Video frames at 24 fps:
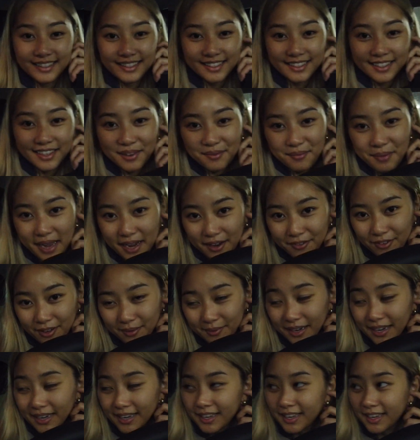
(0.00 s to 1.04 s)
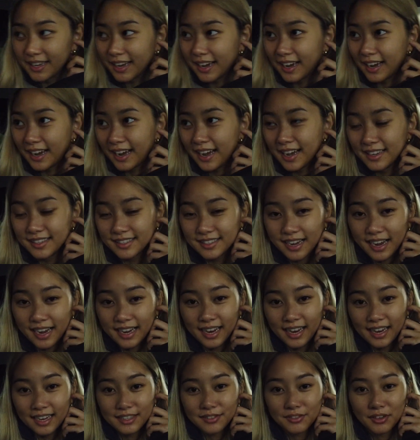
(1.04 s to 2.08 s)
just got back from IKEA and
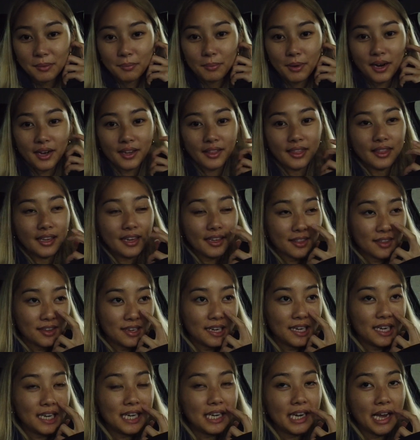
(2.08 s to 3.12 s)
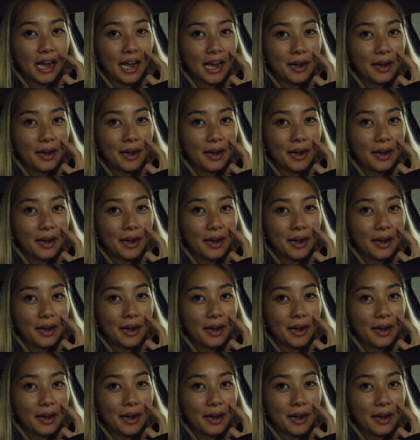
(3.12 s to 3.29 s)
I literally bought nothing.